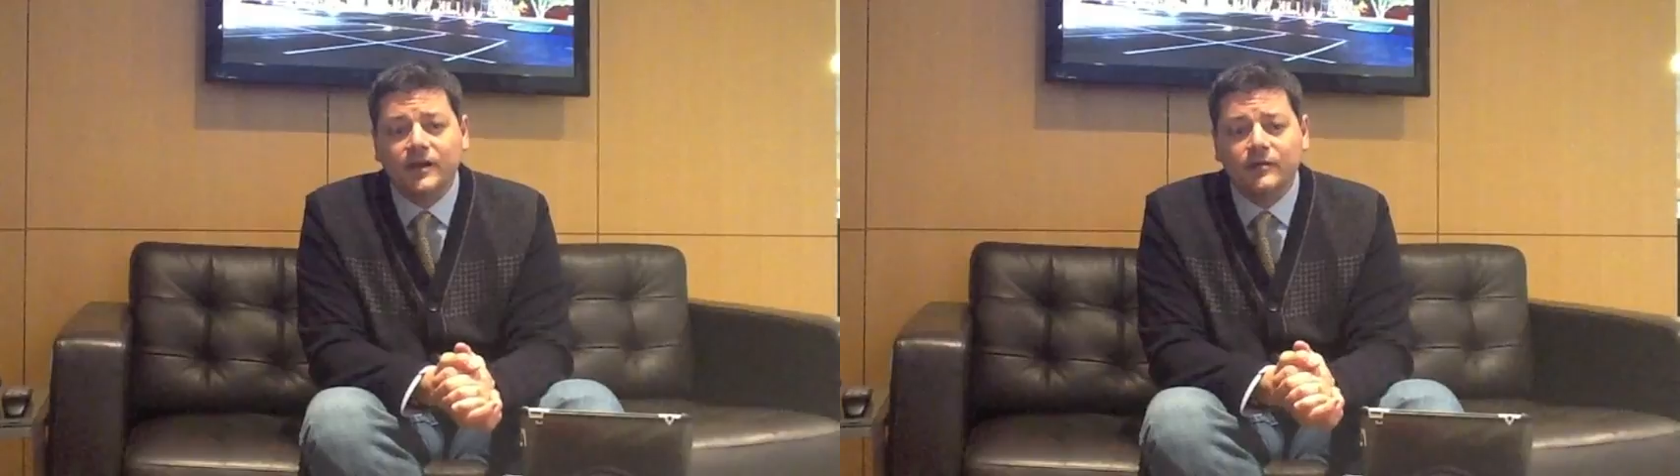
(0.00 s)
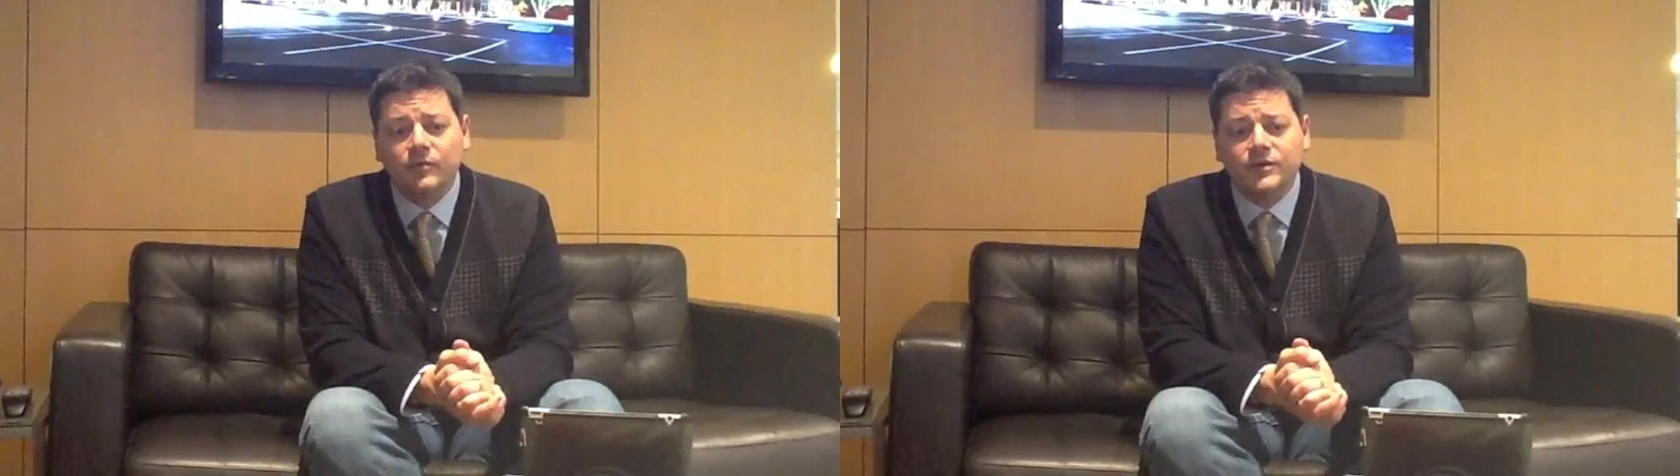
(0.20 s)

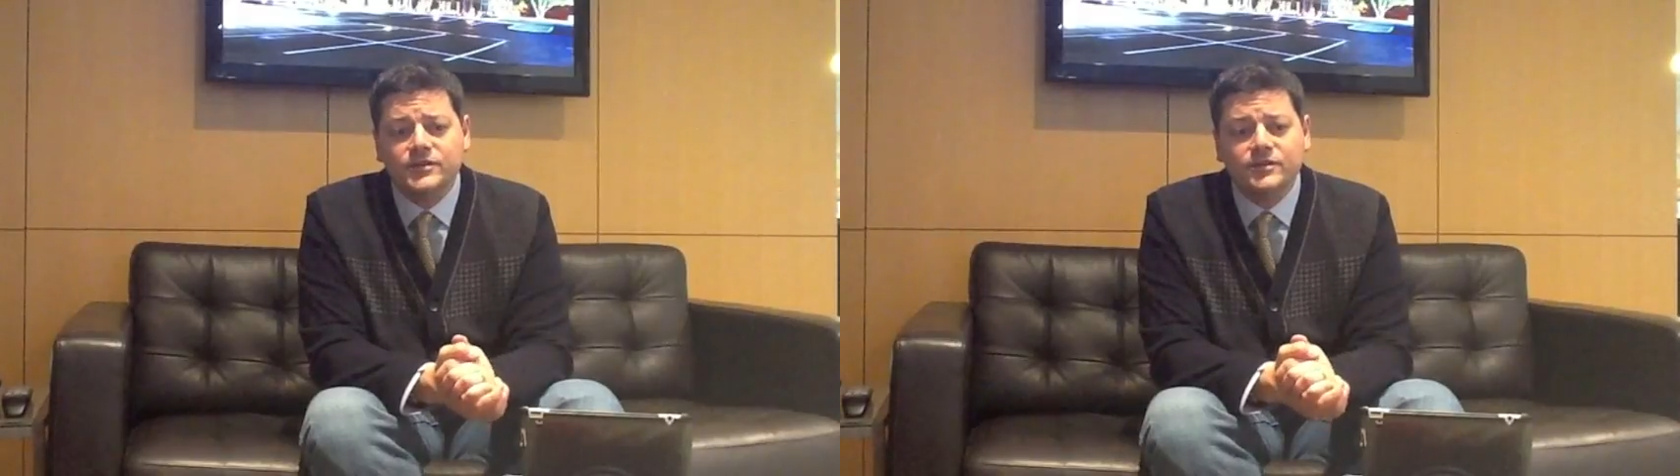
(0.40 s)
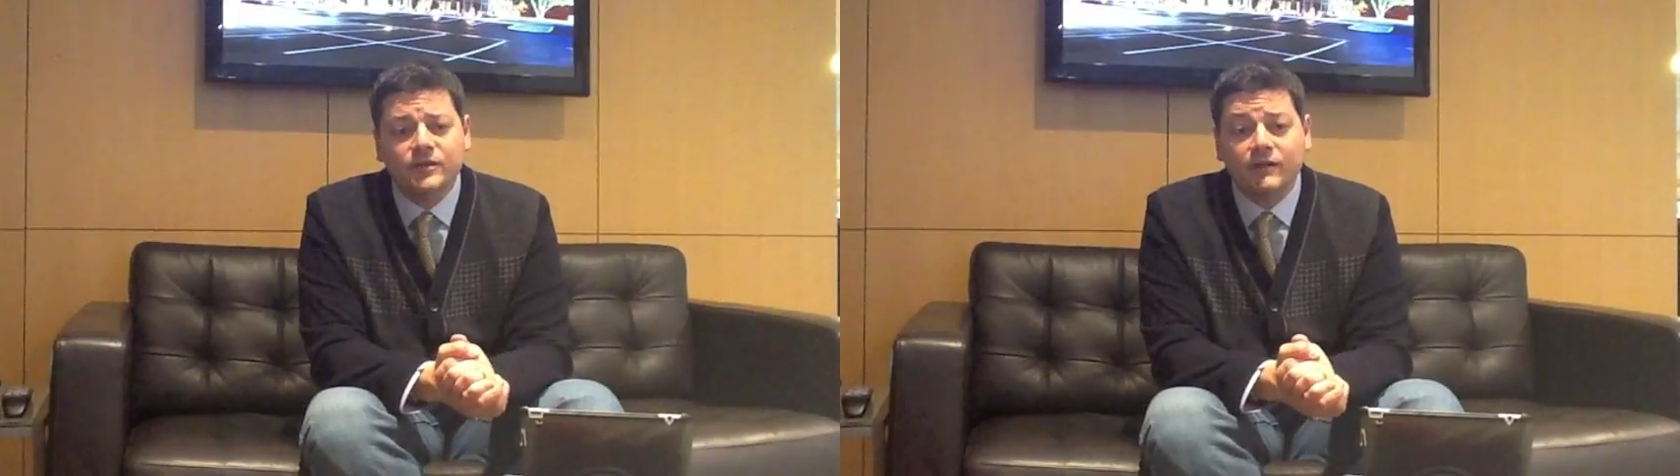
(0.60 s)

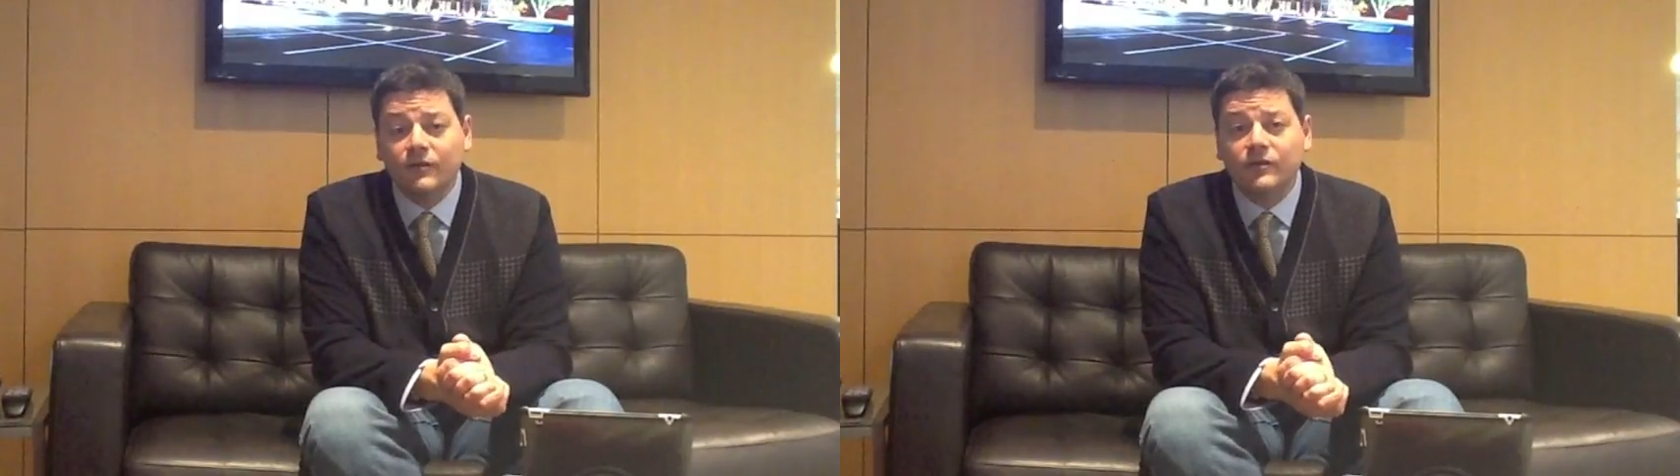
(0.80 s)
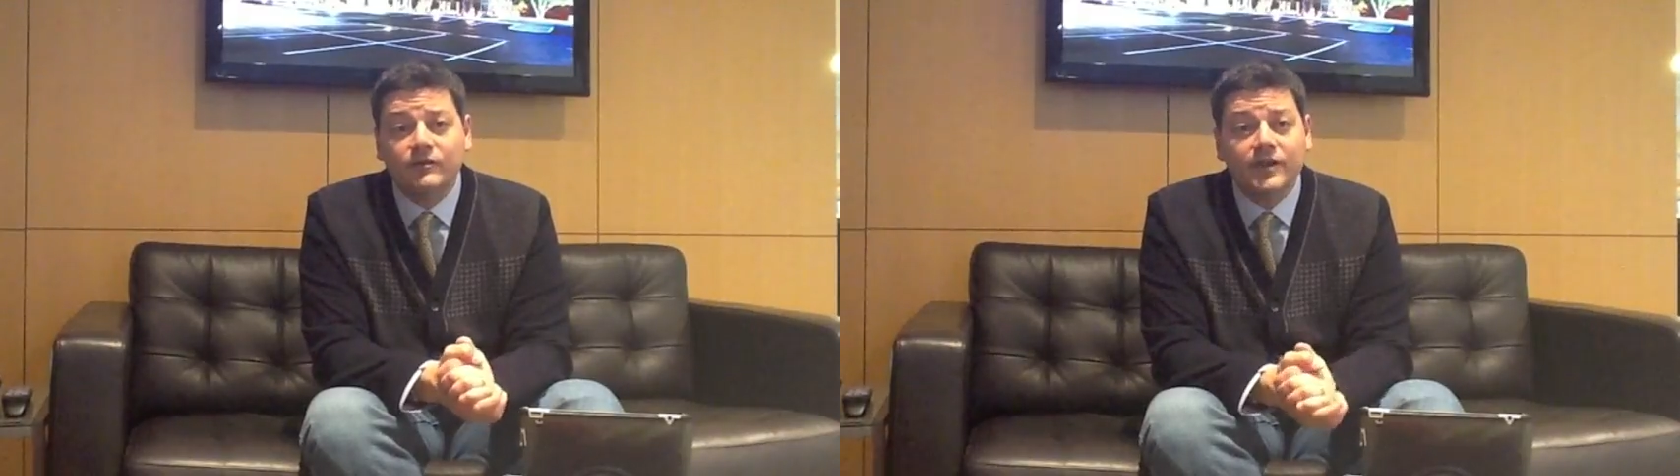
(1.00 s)
Once you have
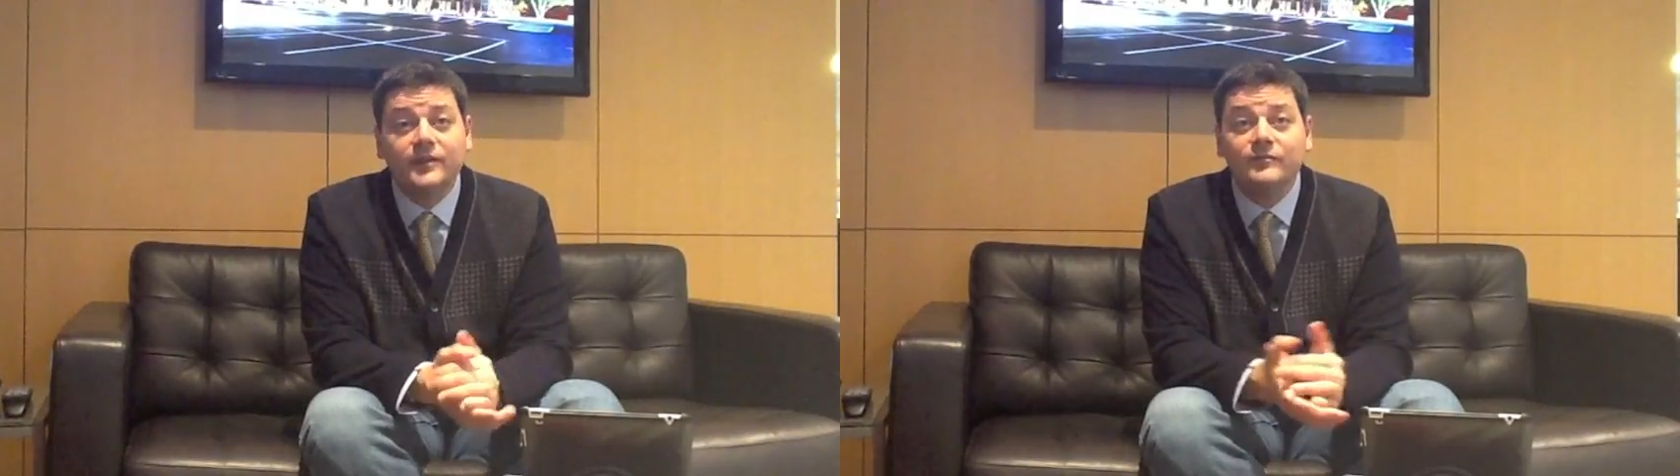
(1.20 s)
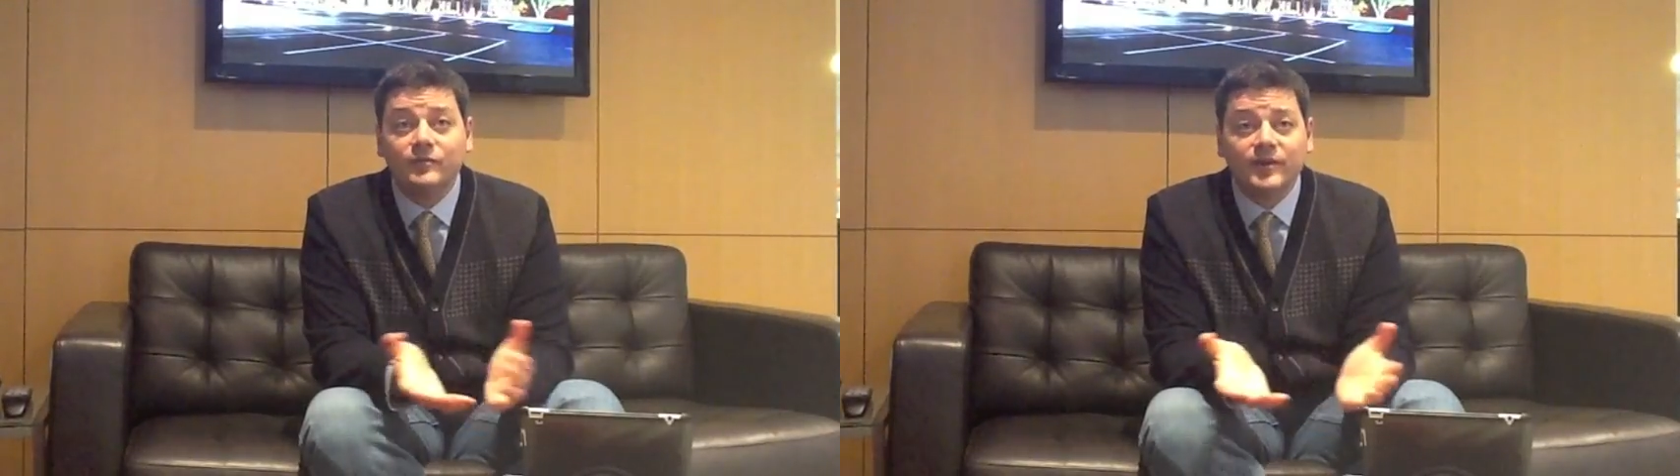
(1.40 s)
all of that
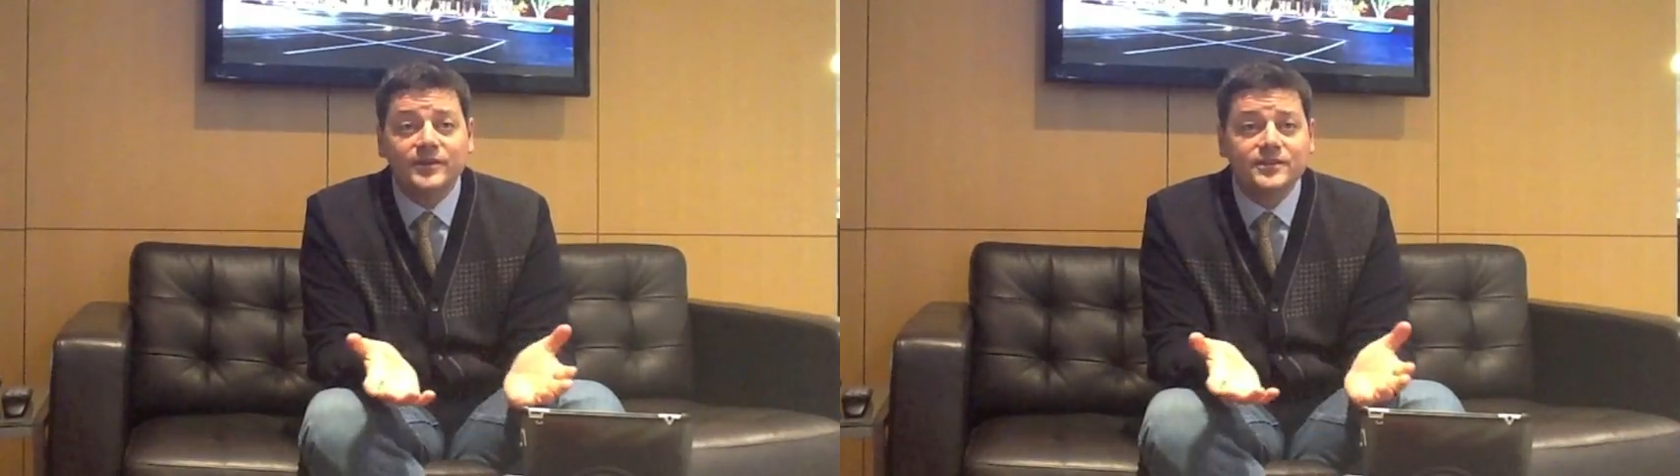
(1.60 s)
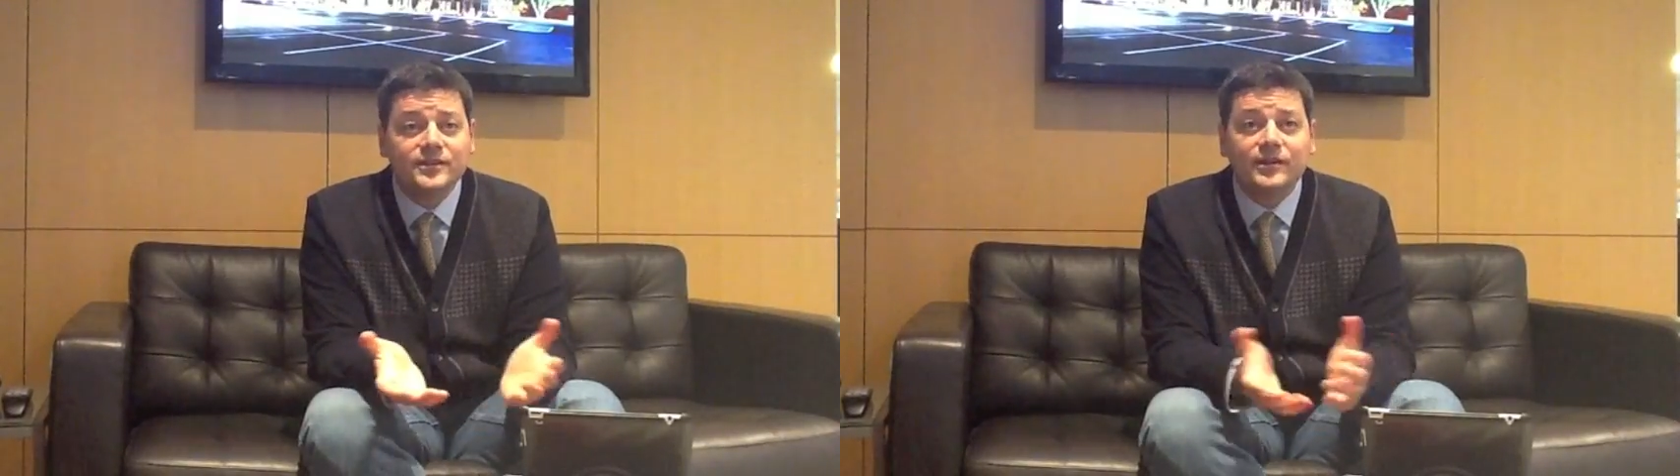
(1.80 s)
information,